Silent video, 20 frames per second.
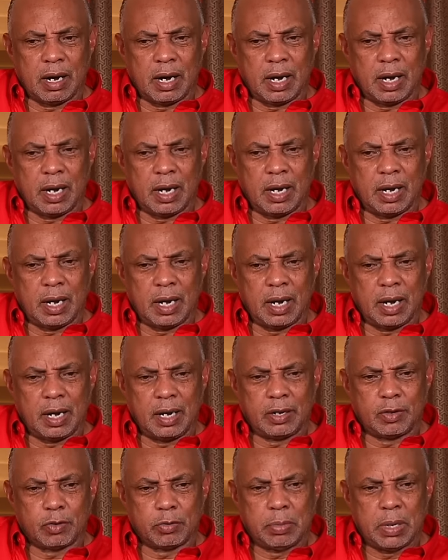
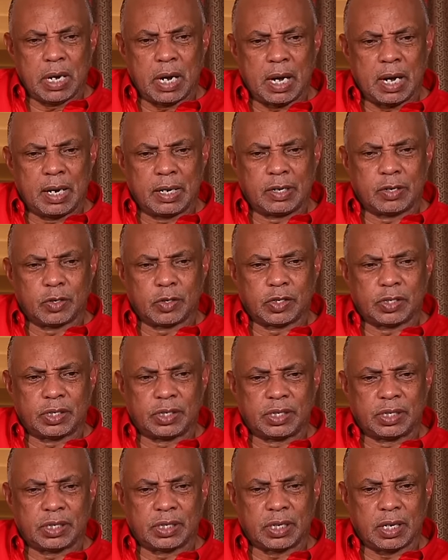it would be hard to
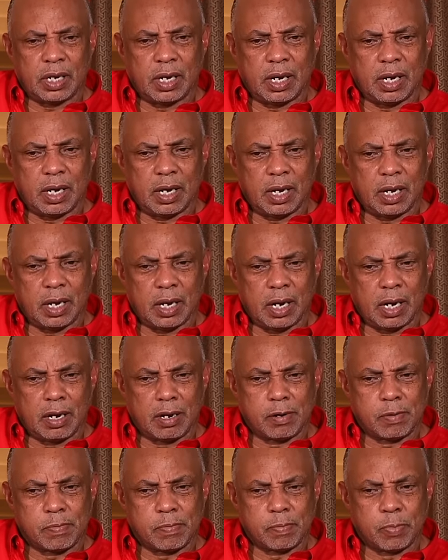say,
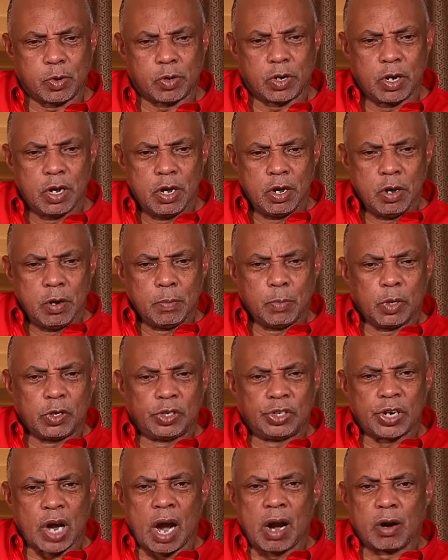but
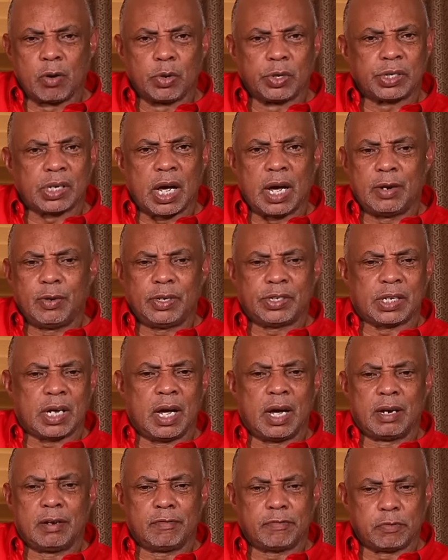Jaro was always a
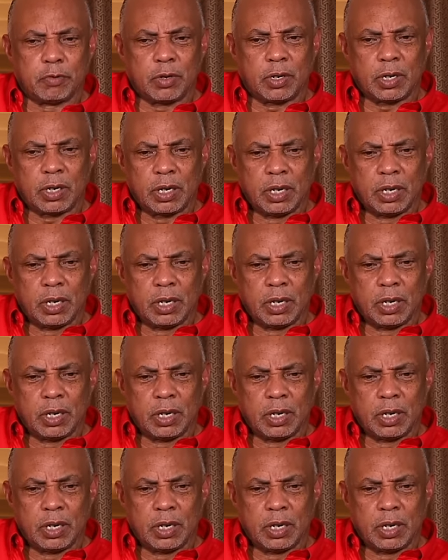handful.